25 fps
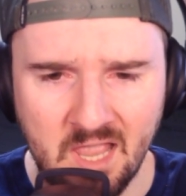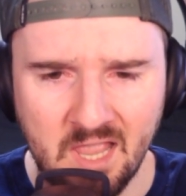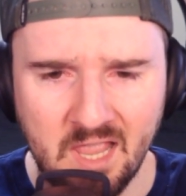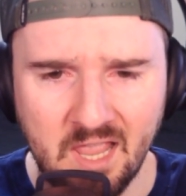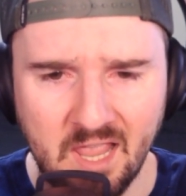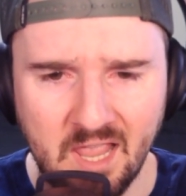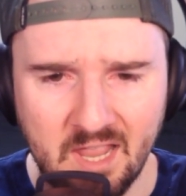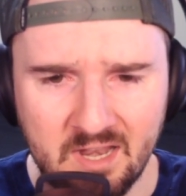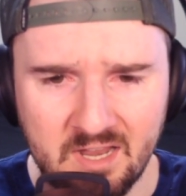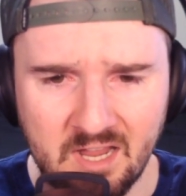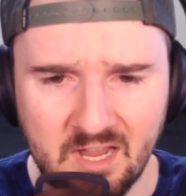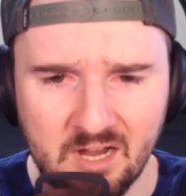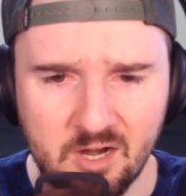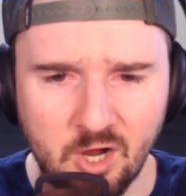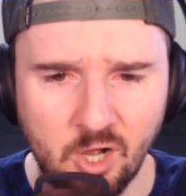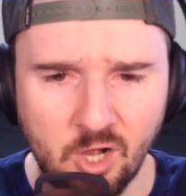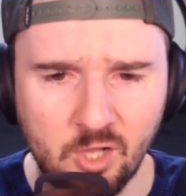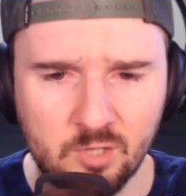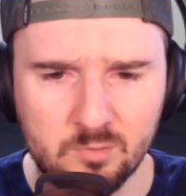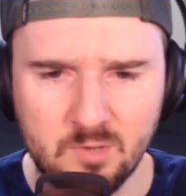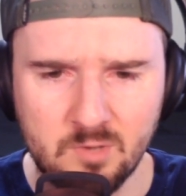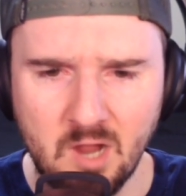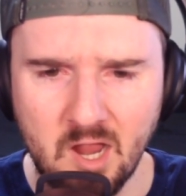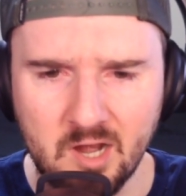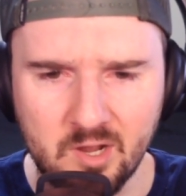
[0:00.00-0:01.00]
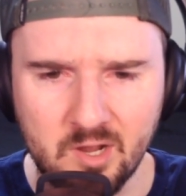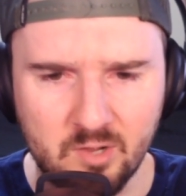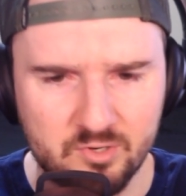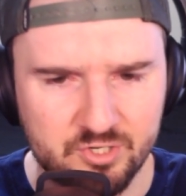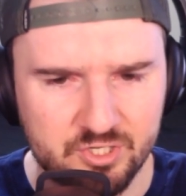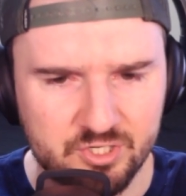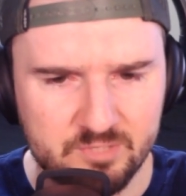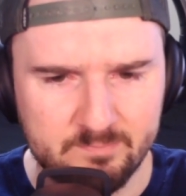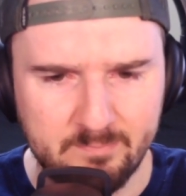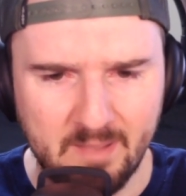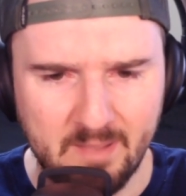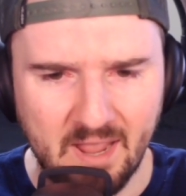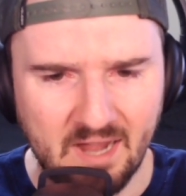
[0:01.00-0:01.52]
And yeah, Colorado
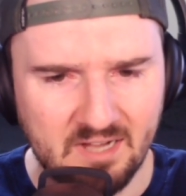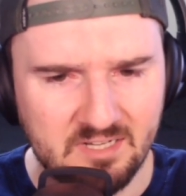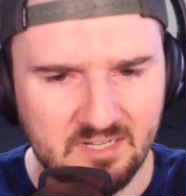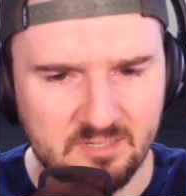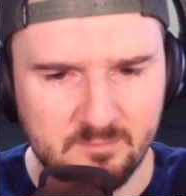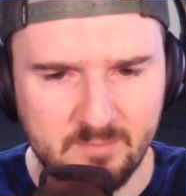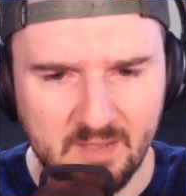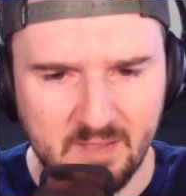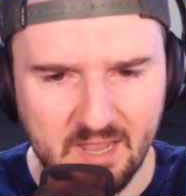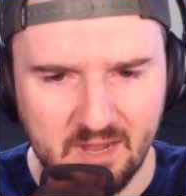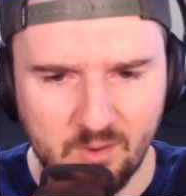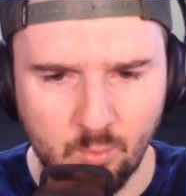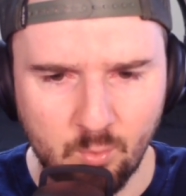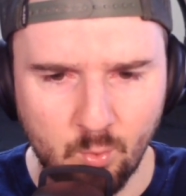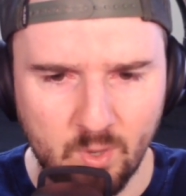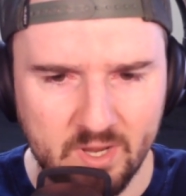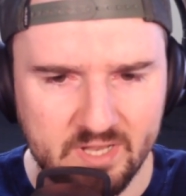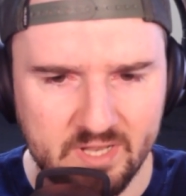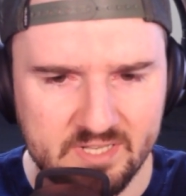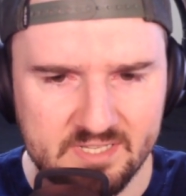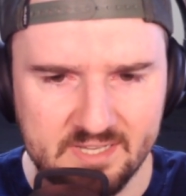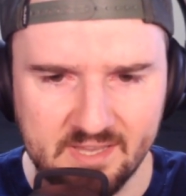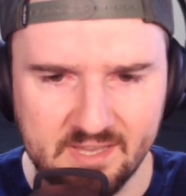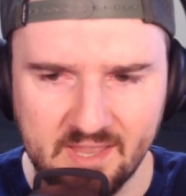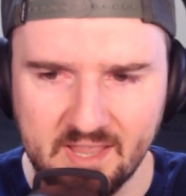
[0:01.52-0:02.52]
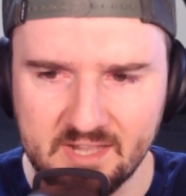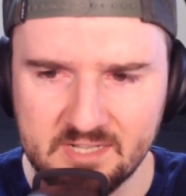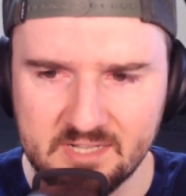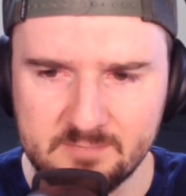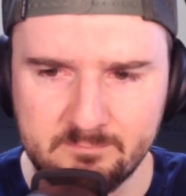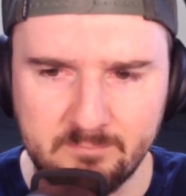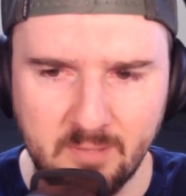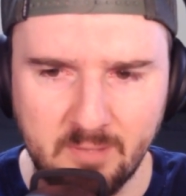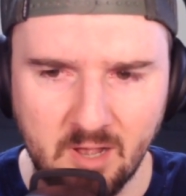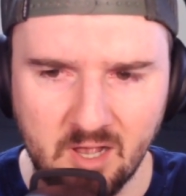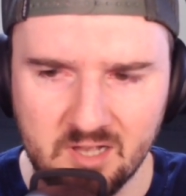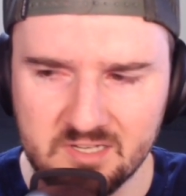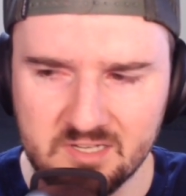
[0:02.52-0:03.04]
just back to back wins against
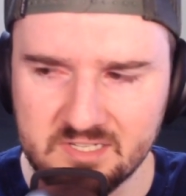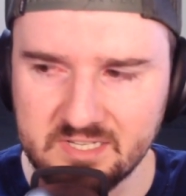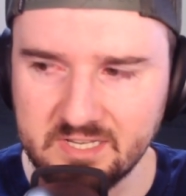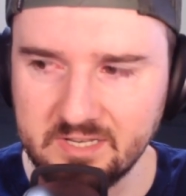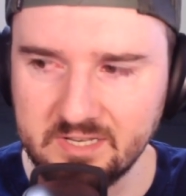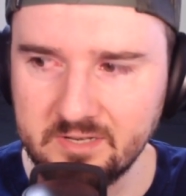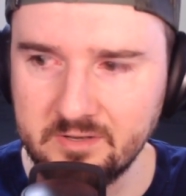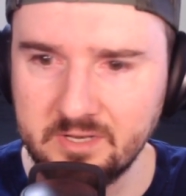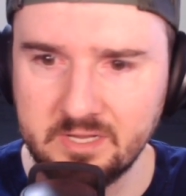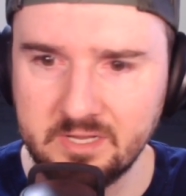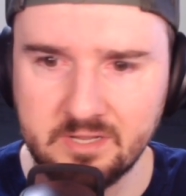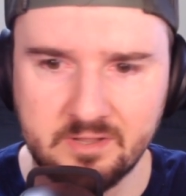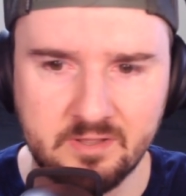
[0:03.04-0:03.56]
Boston.